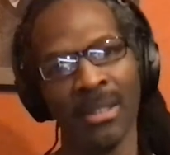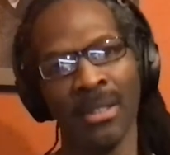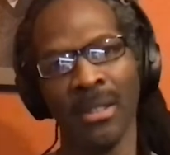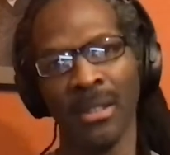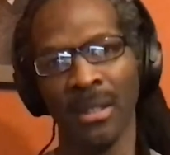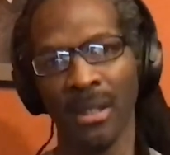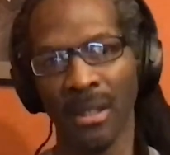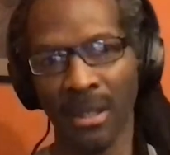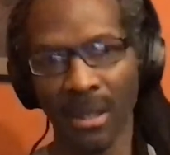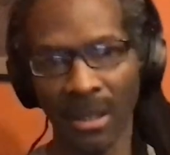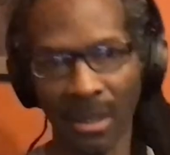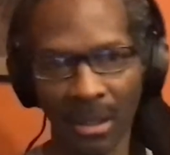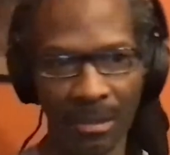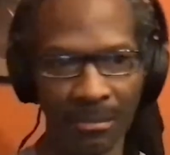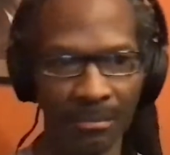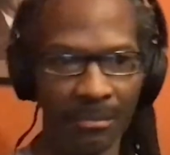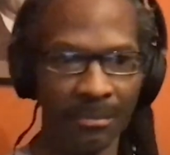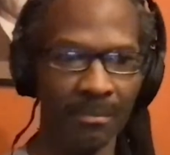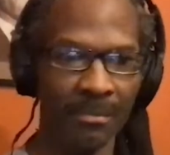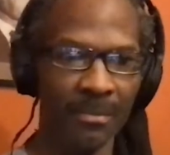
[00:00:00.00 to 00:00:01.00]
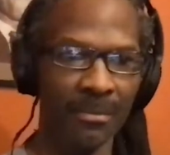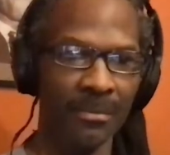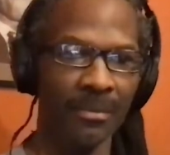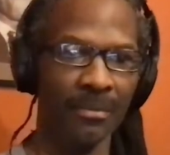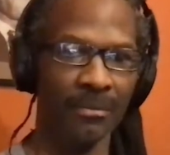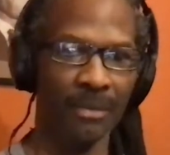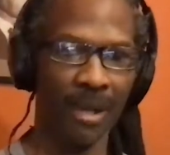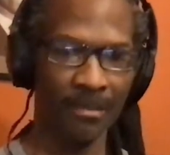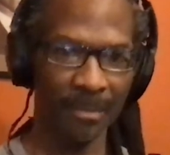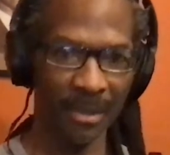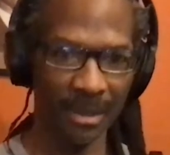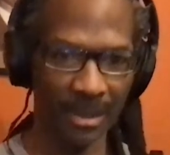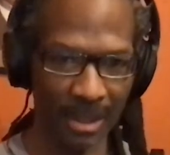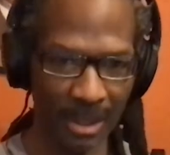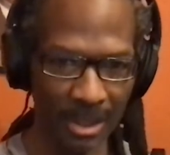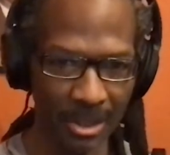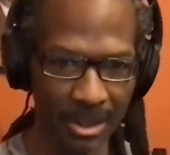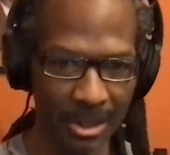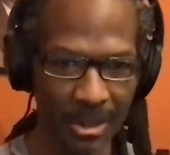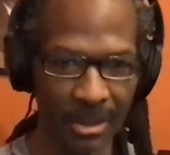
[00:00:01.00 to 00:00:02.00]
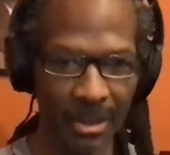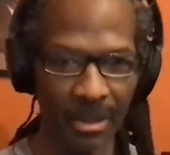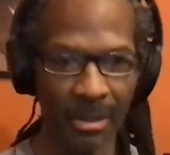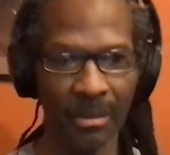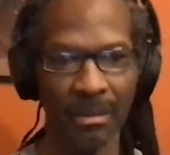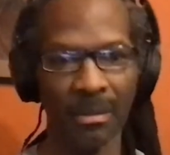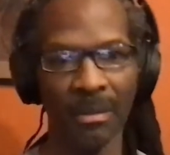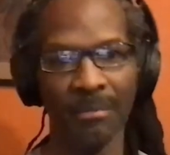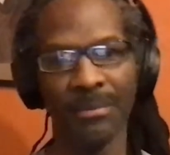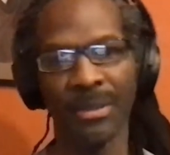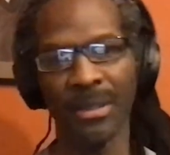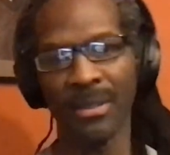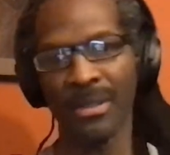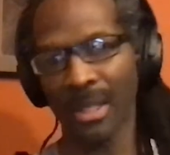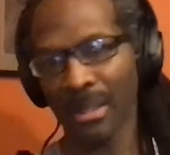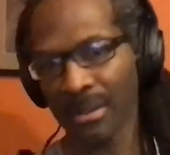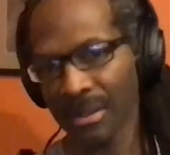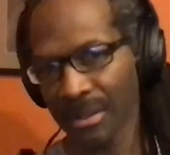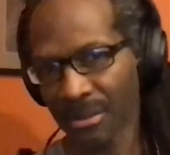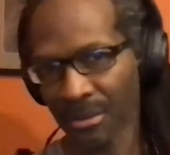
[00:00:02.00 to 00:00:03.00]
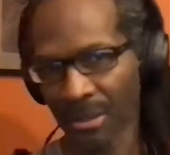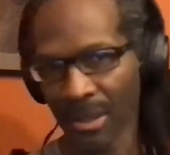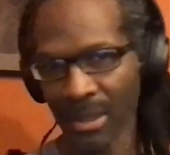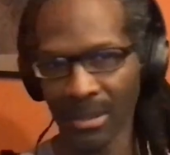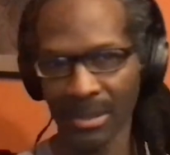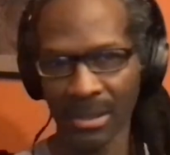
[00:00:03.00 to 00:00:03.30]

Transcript: the reputation of these other drugs.